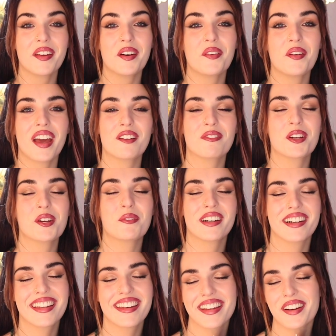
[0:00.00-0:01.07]
everyone,
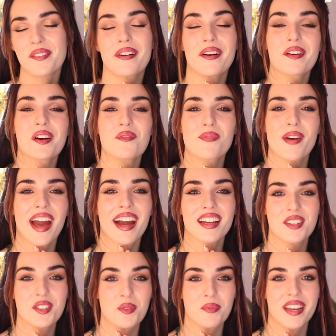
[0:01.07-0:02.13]
welcome back to
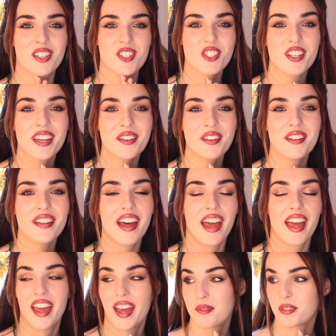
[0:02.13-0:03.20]
my channel. I'm
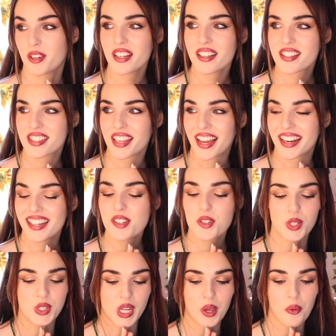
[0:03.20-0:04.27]
very excited. Today
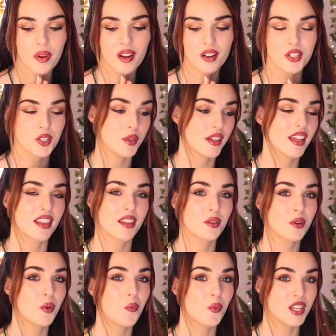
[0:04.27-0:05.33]
we are doing a little
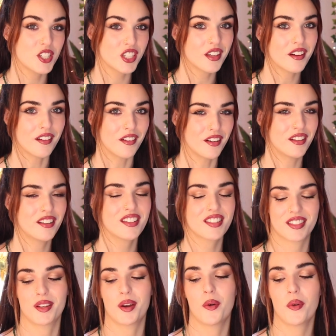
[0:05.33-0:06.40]
witchy haul.
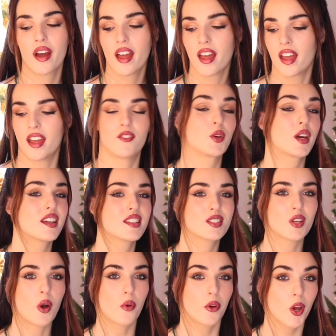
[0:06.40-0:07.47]
So if you guys don't
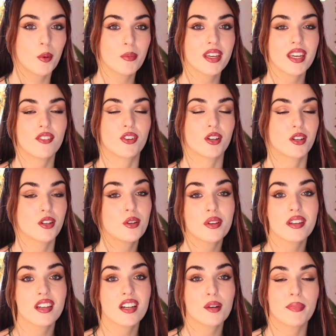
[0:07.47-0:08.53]
know me, if you're new here,
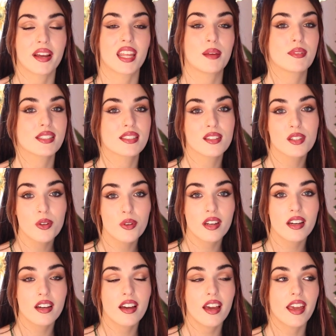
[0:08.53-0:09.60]
my name is Luna
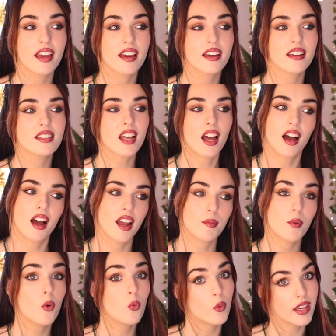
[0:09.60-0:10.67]
and I'm a
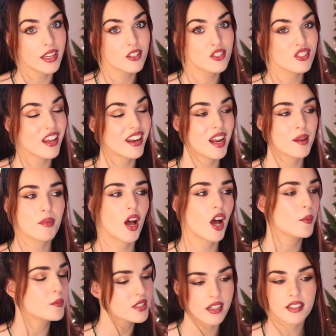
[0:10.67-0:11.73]
witch and I'm
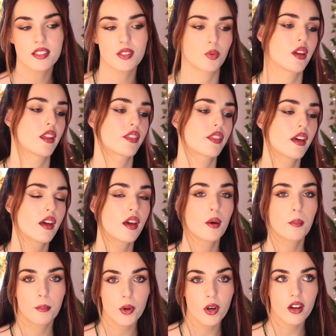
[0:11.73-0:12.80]
obsessed with
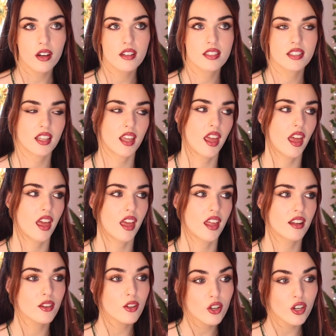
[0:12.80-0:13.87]
books and
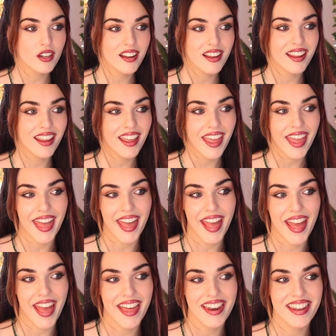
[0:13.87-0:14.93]
learning
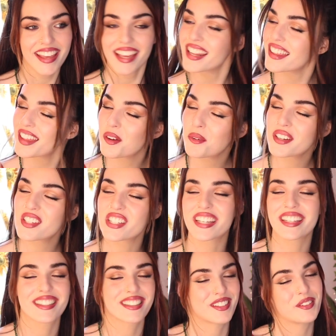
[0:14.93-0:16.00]
and anything witchy.
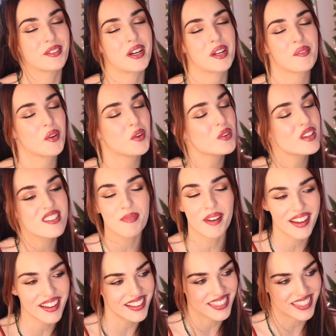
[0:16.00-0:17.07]
So I'm always
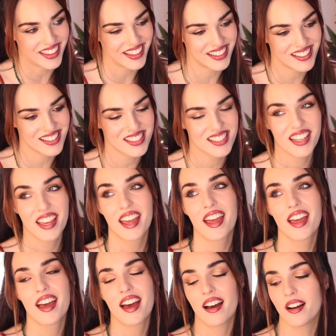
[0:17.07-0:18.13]
buying things.
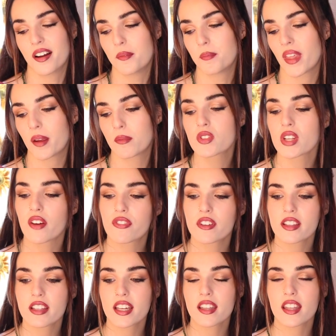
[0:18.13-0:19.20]
I'm definitely
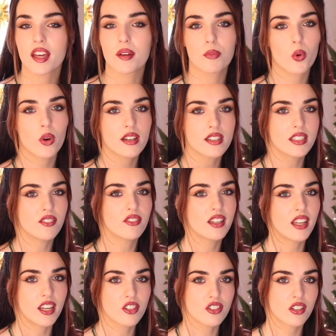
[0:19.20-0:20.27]
like more
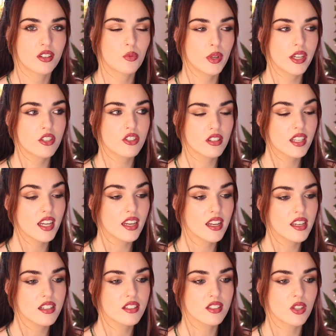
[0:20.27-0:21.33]
divination witch leaning,
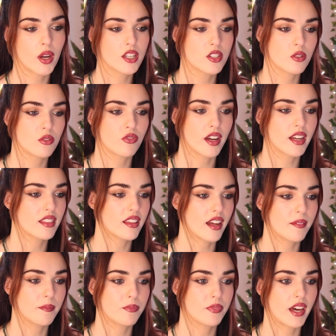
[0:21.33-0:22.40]
so I do find that
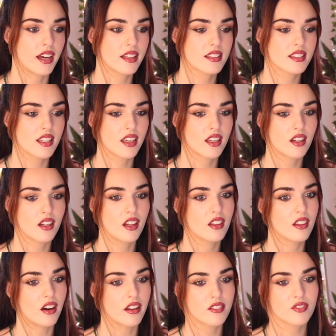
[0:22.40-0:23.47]
that's like a lot
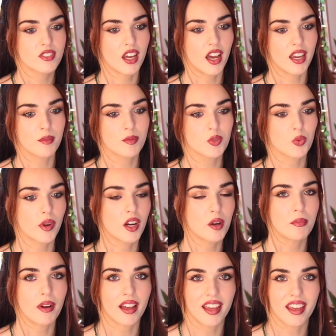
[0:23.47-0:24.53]
of times where
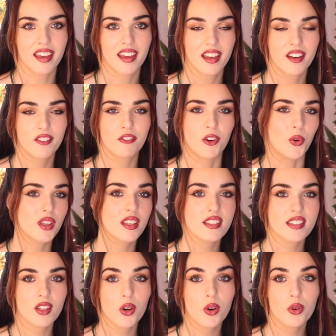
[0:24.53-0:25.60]
my focus
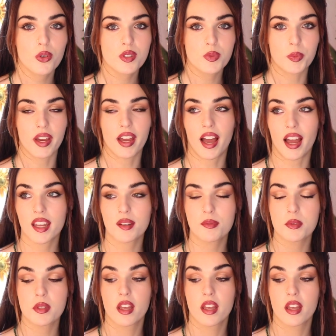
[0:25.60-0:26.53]
goes, but I am